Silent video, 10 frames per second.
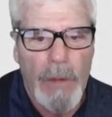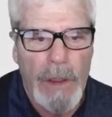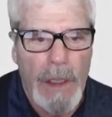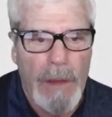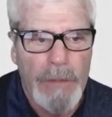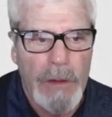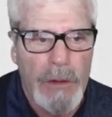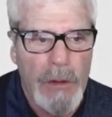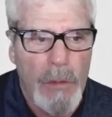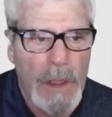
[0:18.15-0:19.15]
All you have to
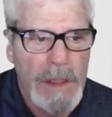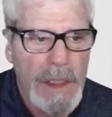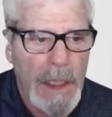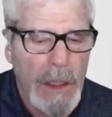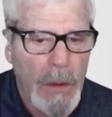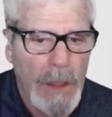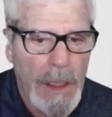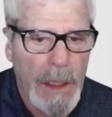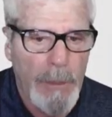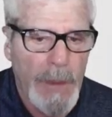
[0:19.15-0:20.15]
do once I load
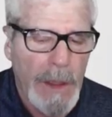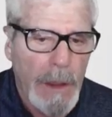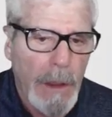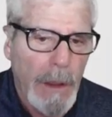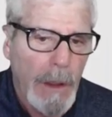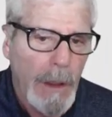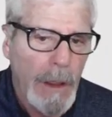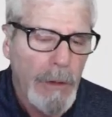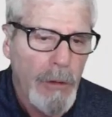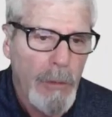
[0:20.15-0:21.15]
it up
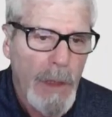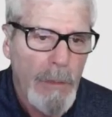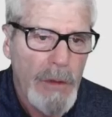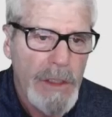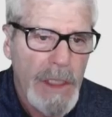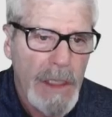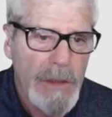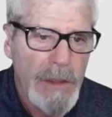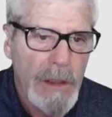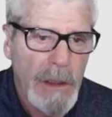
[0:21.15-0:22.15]
in your members
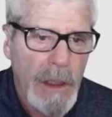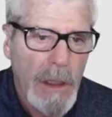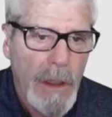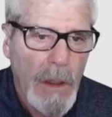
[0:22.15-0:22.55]
section,